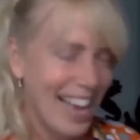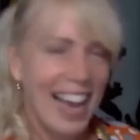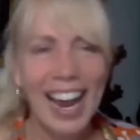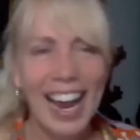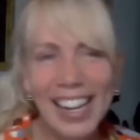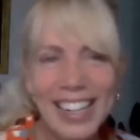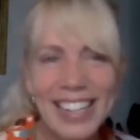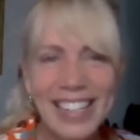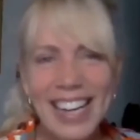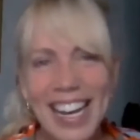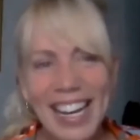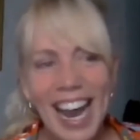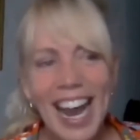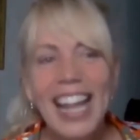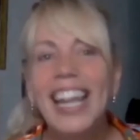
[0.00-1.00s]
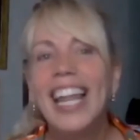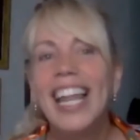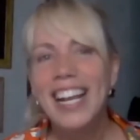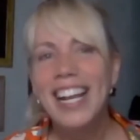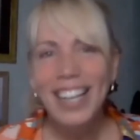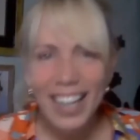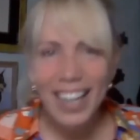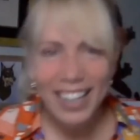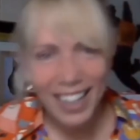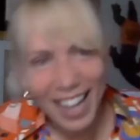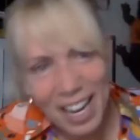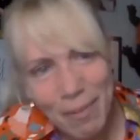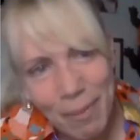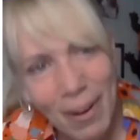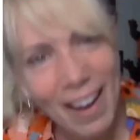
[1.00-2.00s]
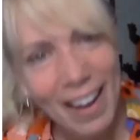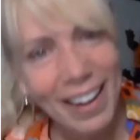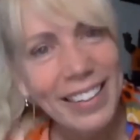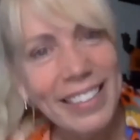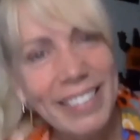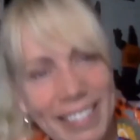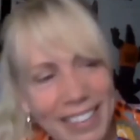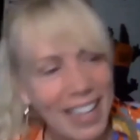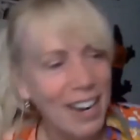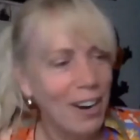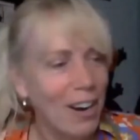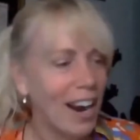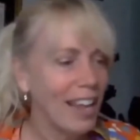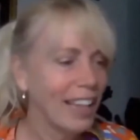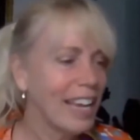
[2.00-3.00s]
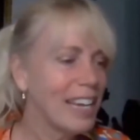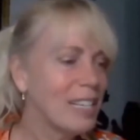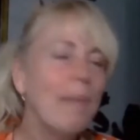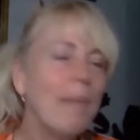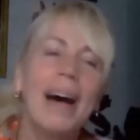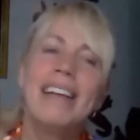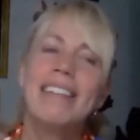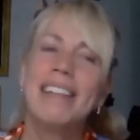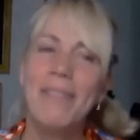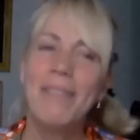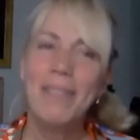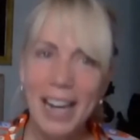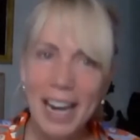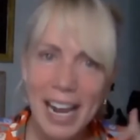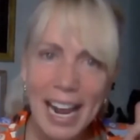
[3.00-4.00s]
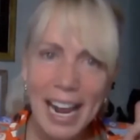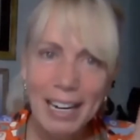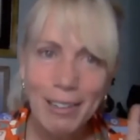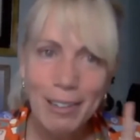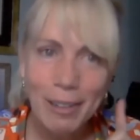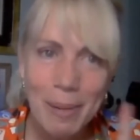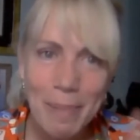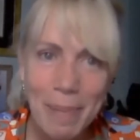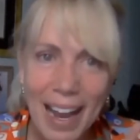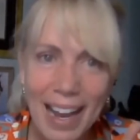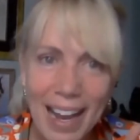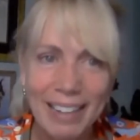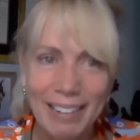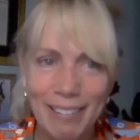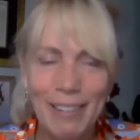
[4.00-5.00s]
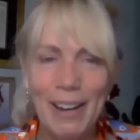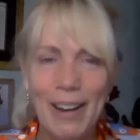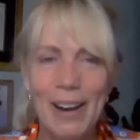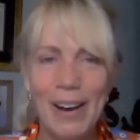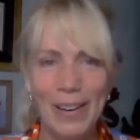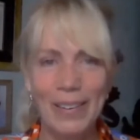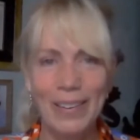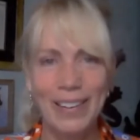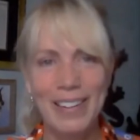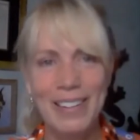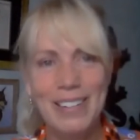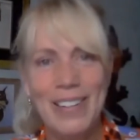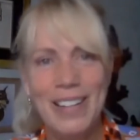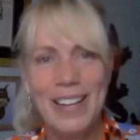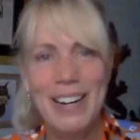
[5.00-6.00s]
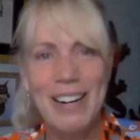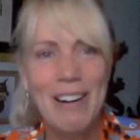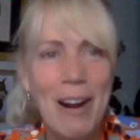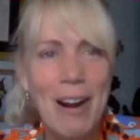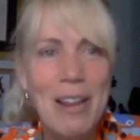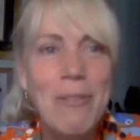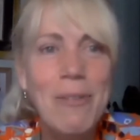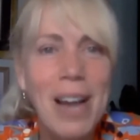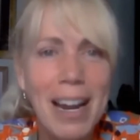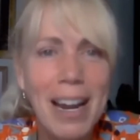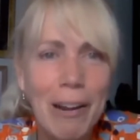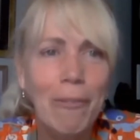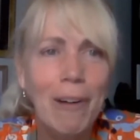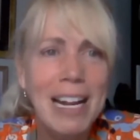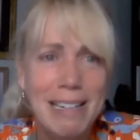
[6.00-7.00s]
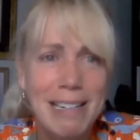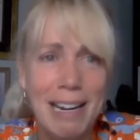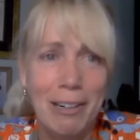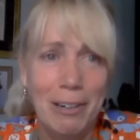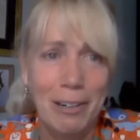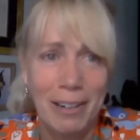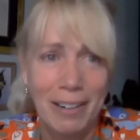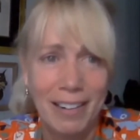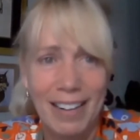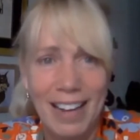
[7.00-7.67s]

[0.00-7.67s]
Listen, I like products that, or I like to buy stuff that I actually buy. So there you go. And you got a great ticker.